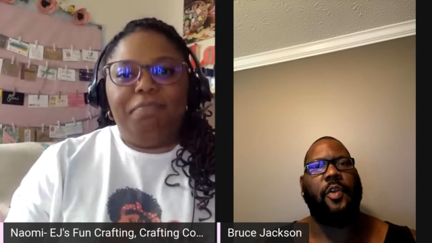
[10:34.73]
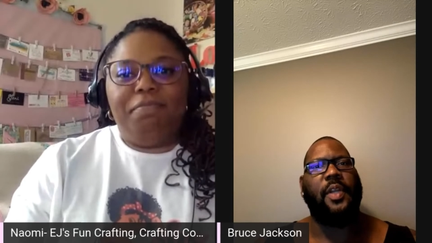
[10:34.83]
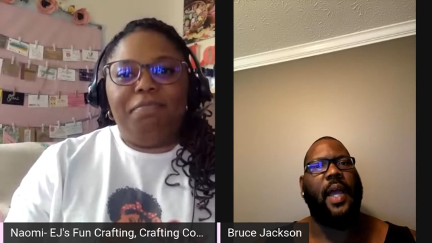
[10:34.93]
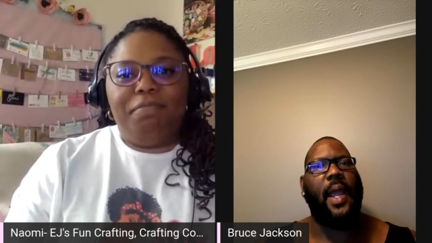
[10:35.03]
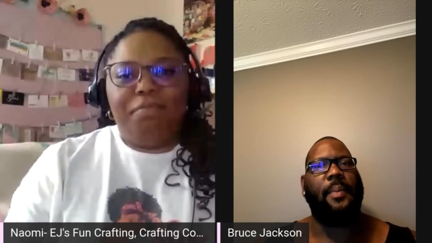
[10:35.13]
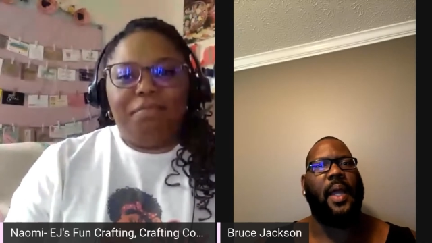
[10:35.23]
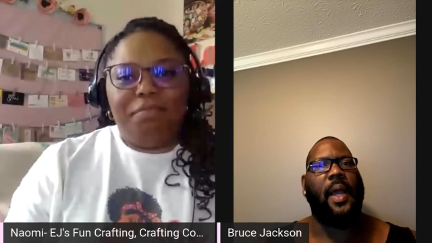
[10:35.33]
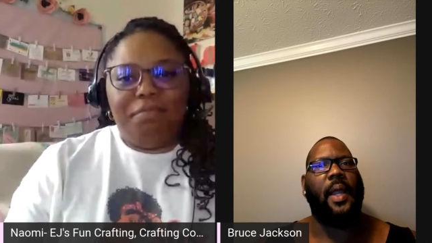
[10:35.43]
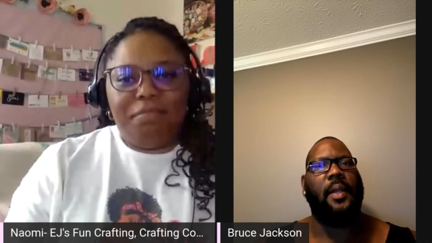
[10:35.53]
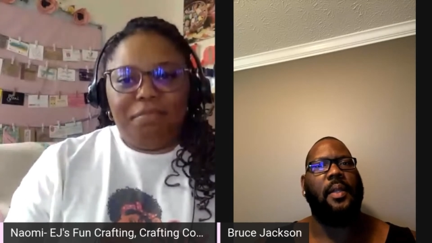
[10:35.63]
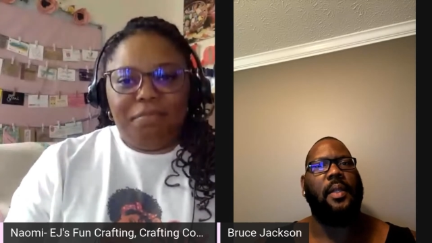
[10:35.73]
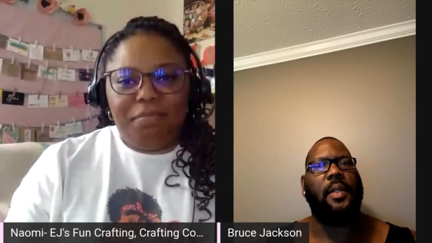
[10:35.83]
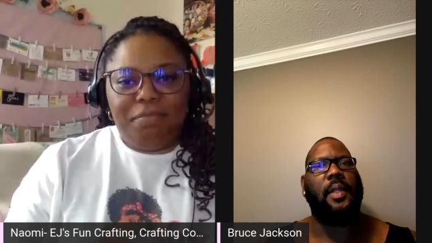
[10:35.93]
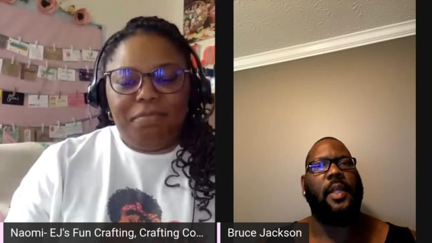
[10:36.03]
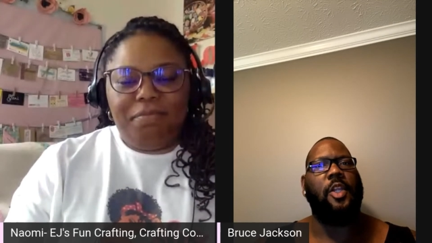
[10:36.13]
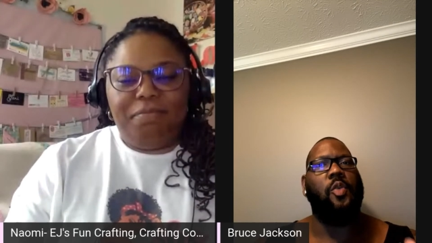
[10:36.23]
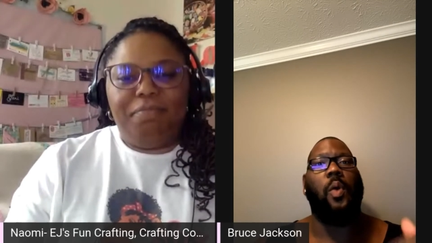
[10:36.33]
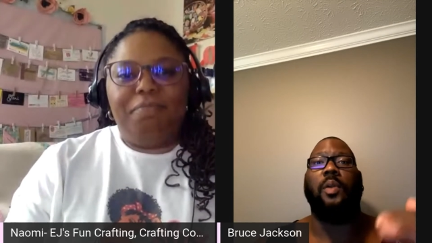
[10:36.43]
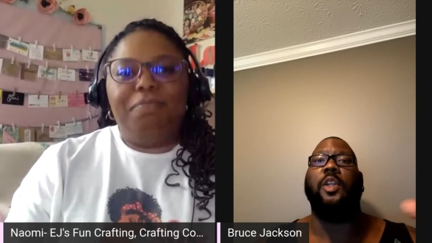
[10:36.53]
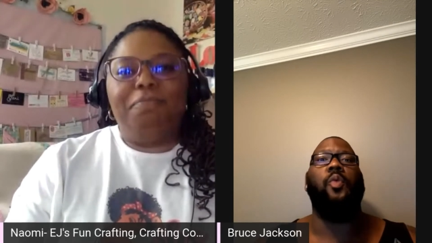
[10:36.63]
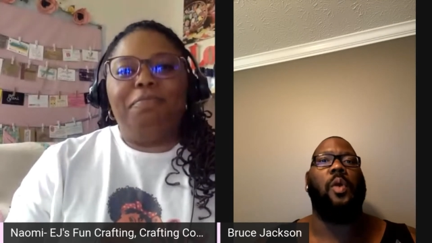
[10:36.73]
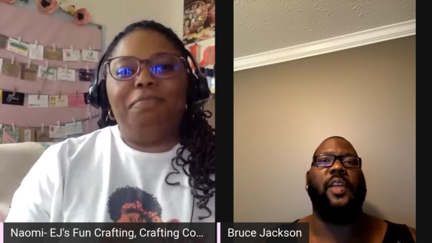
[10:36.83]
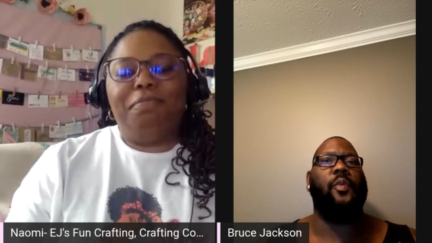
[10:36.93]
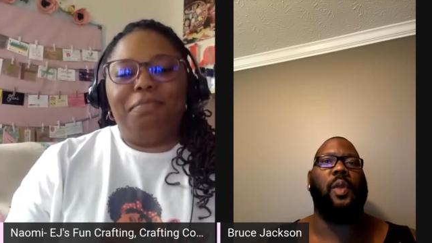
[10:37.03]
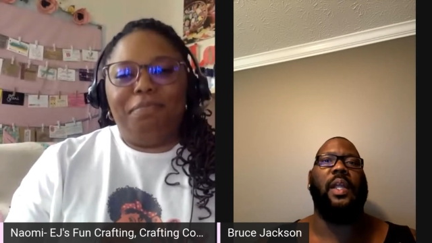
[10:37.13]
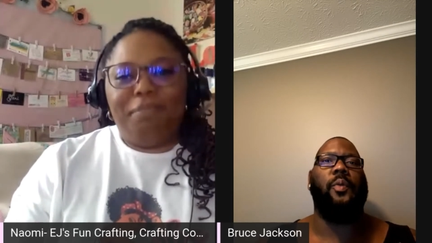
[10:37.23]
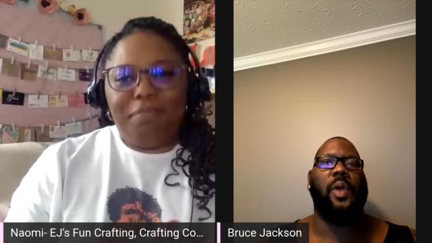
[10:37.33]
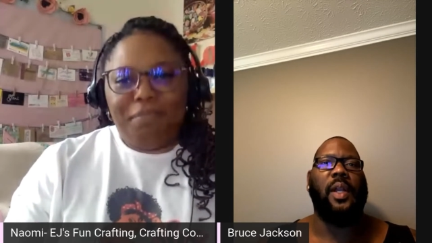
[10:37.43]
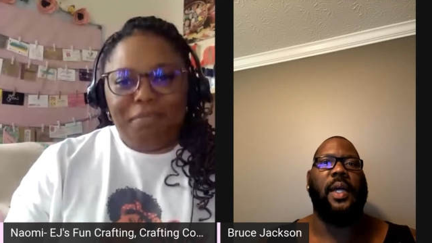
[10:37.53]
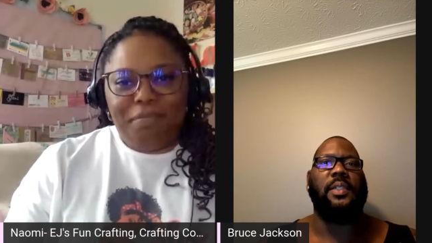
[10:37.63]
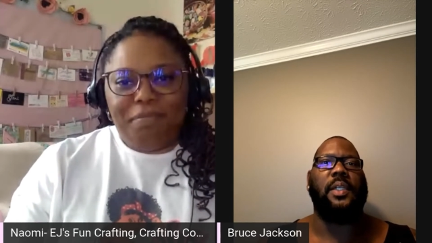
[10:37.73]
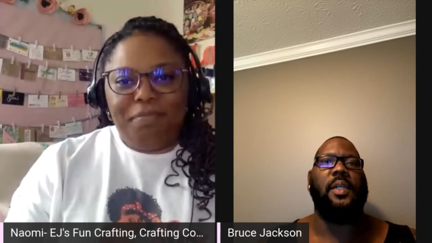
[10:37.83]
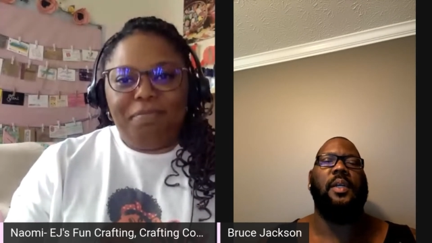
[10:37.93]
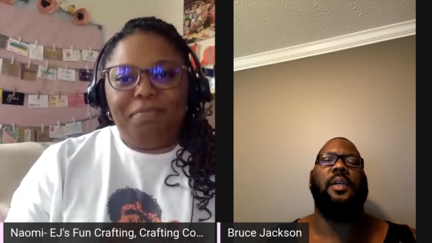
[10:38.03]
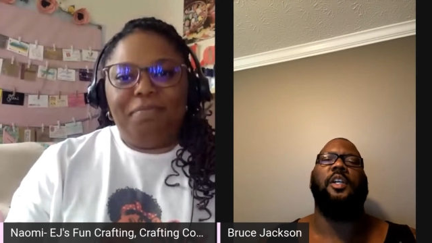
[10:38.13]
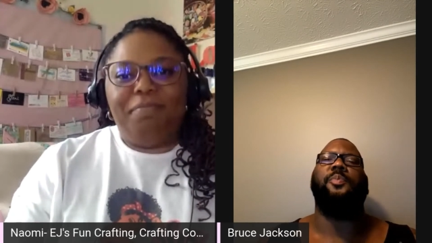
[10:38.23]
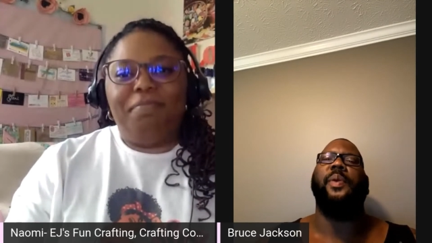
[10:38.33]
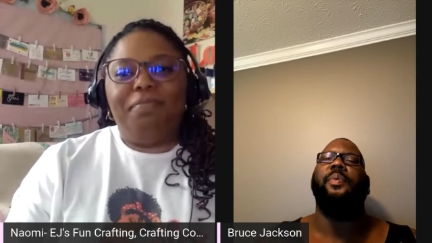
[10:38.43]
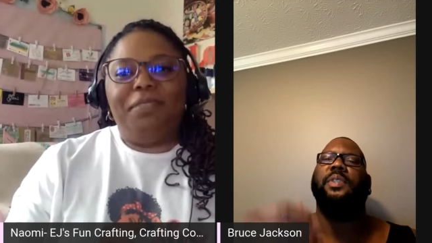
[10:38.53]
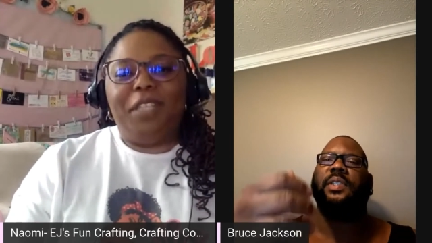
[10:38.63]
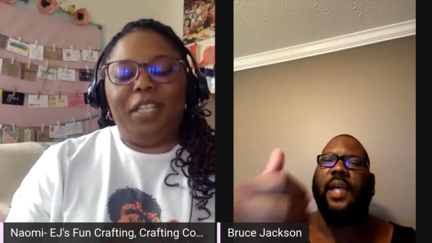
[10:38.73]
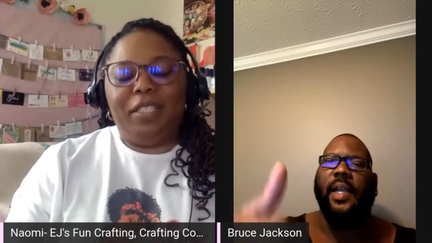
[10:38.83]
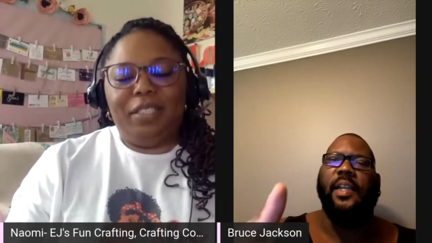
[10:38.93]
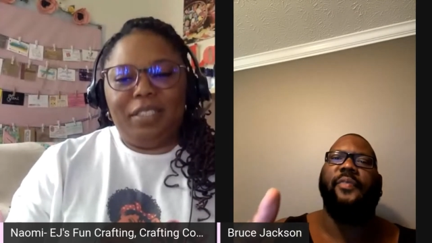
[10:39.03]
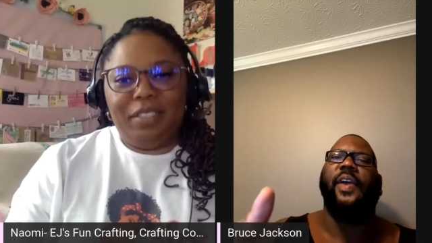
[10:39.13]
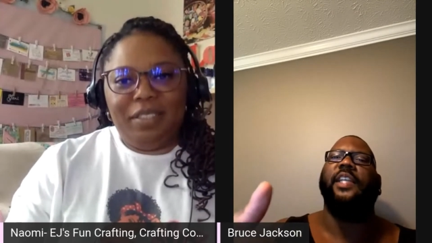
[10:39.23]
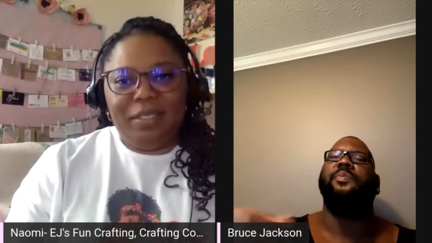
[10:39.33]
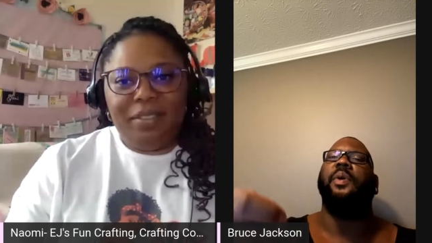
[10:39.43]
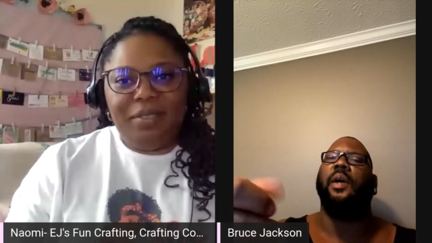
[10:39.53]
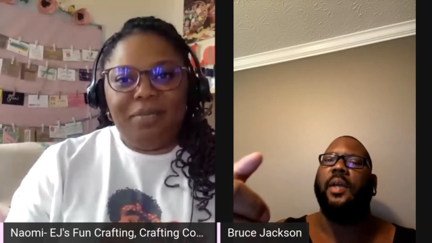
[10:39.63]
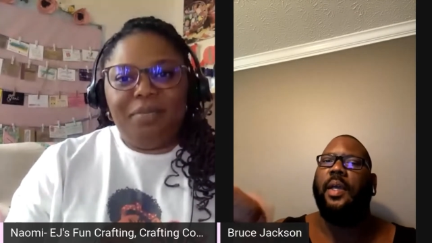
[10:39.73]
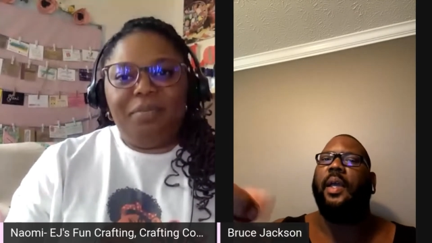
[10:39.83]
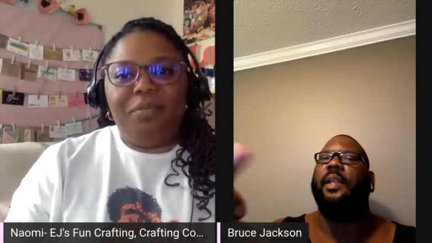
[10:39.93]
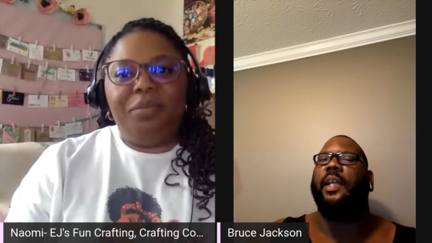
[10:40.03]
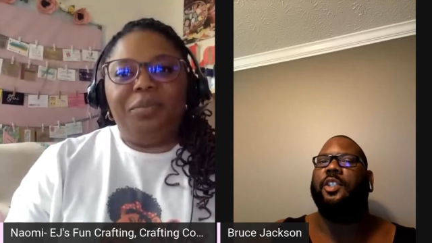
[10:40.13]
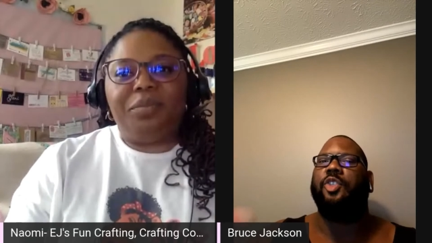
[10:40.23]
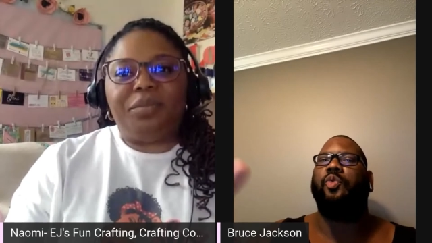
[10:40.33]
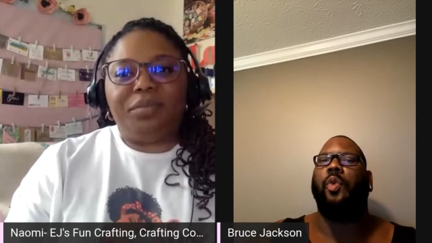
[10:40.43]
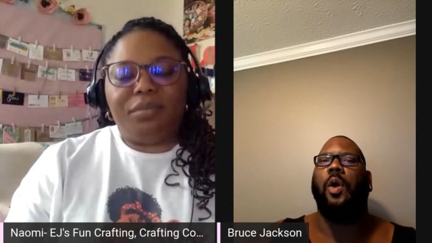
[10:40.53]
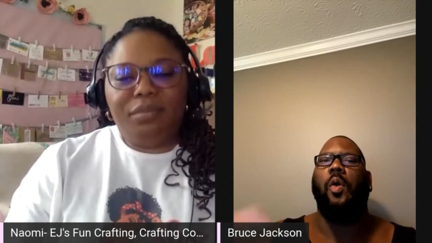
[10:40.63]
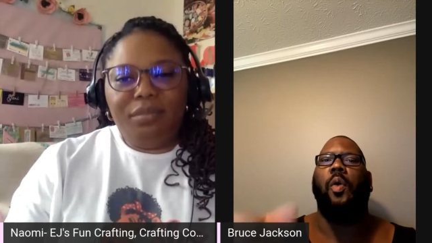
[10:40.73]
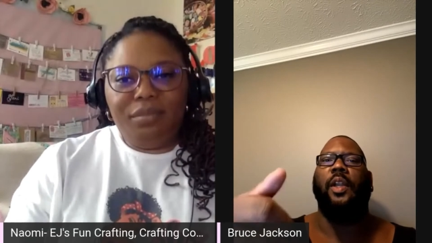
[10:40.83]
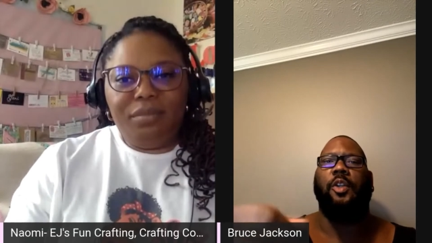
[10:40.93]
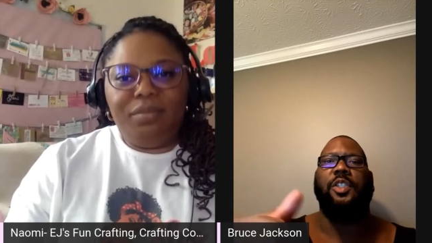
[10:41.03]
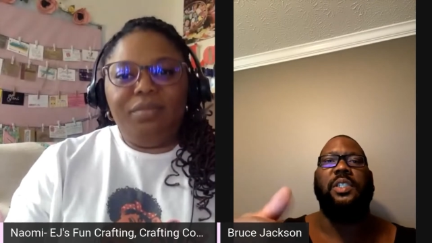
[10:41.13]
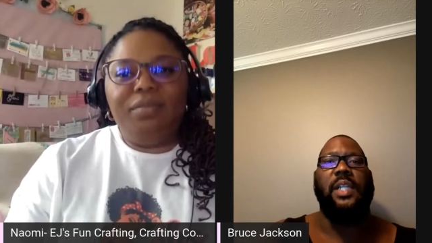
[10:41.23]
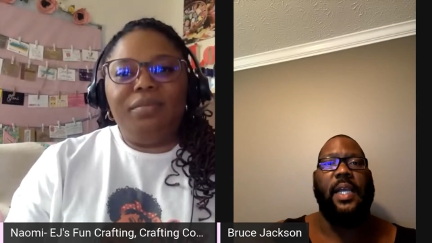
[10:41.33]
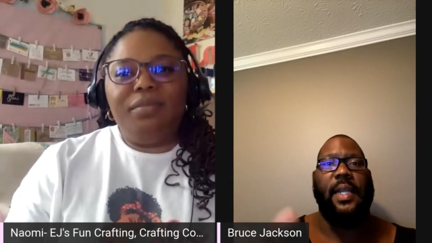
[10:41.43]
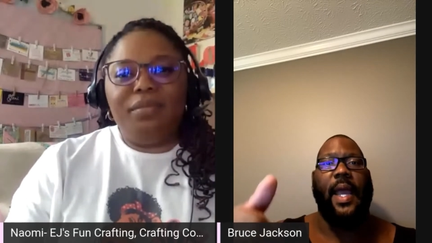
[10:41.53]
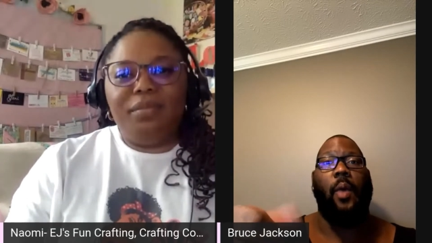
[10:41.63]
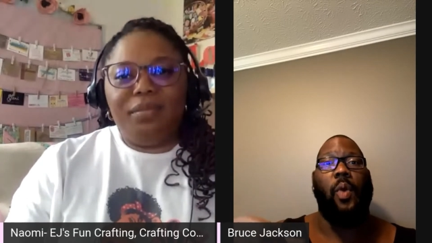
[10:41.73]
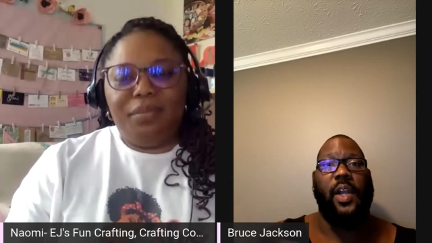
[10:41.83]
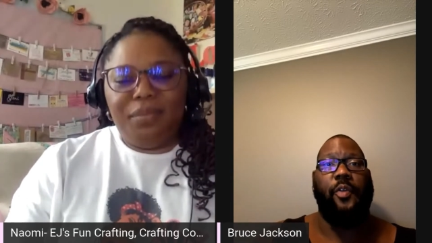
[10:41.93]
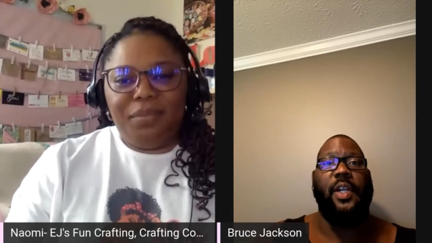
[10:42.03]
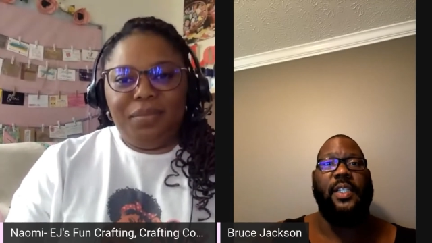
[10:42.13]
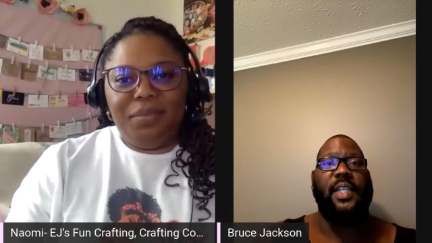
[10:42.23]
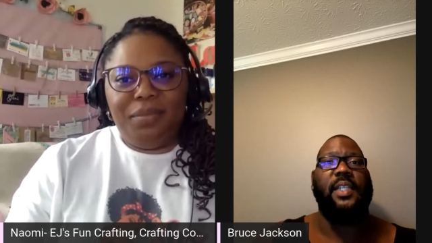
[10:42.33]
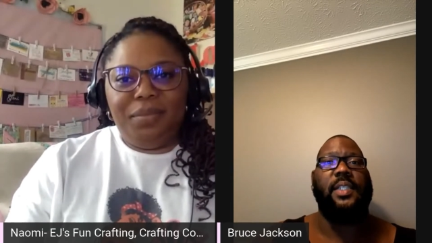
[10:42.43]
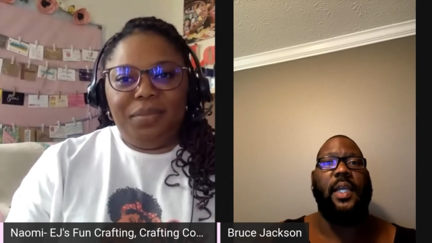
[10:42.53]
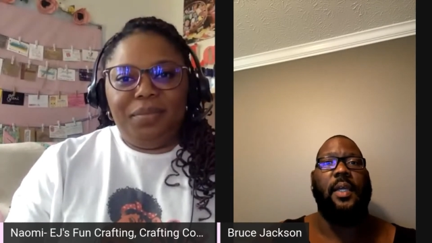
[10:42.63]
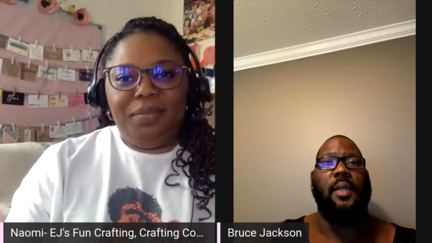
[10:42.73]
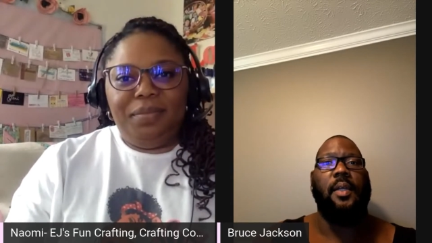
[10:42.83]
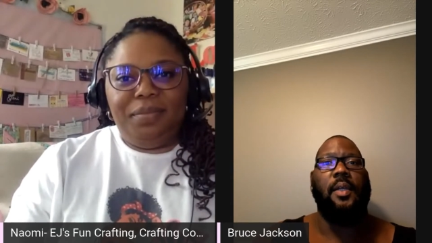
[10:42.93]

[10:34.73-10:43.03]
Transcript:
Speaker 1: your timeline. You won't you won't even really realize it because people yes. just sign into Facebook and they just scroll and they're just looking at whatever it is they see.